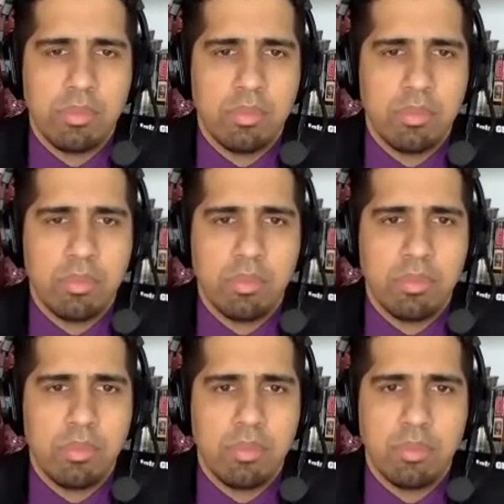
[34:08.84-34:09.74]

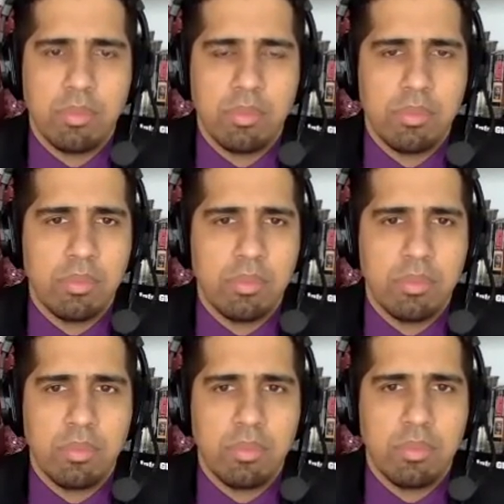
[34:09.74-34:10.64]

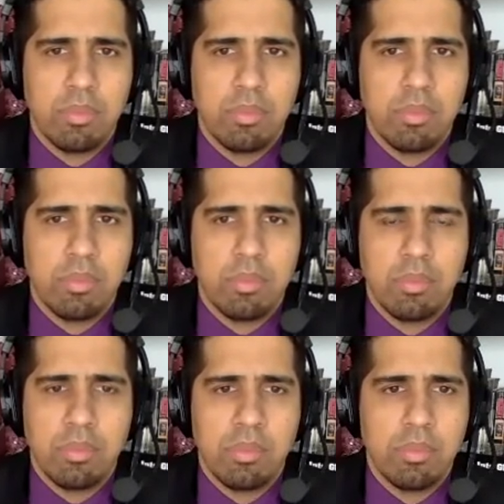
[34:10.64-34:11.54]

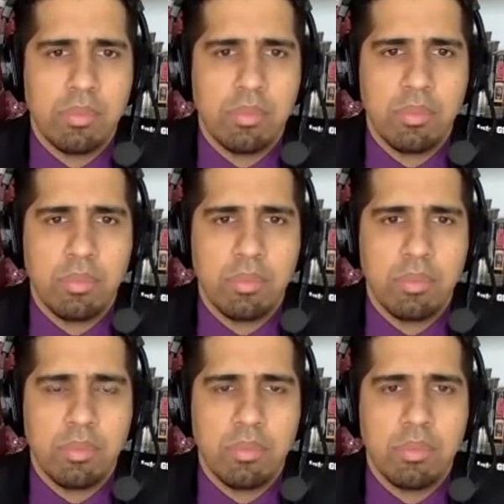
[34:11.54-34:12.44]

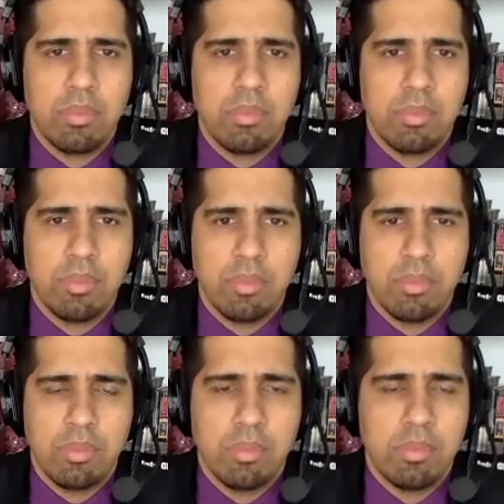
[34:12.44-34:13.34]

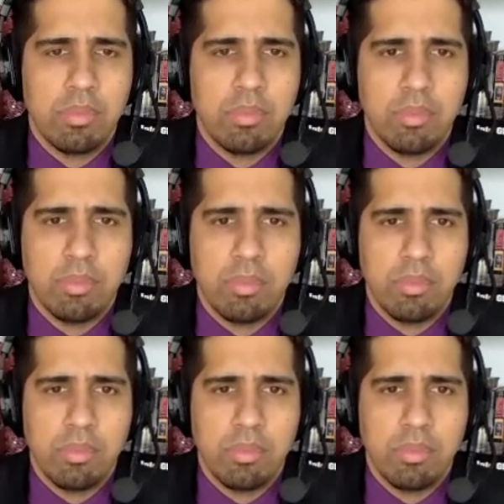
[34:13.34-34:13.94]
The person shown says nothing.